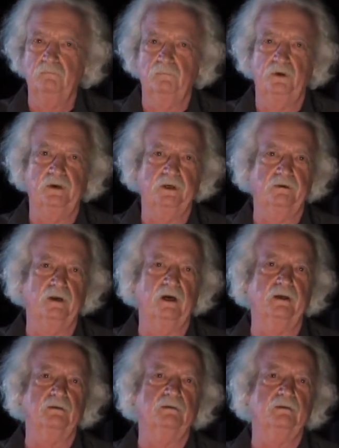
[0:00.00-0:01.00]
bury her
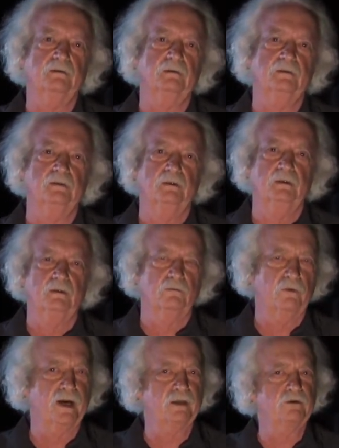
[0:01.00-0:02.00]
not.
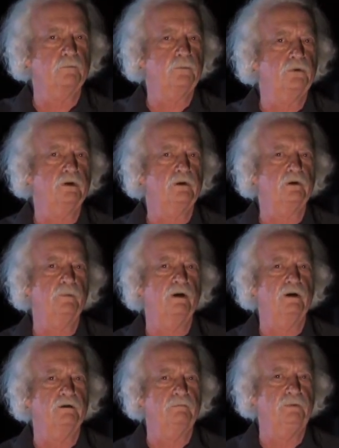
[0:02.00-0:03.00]
Rather put her
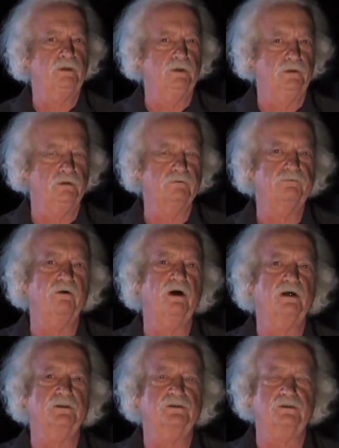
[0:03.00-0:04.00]
upon a bier in a
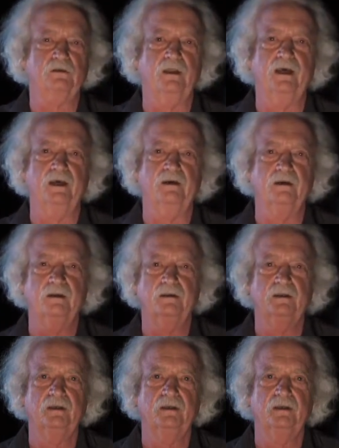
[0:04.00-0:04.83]
forest glen,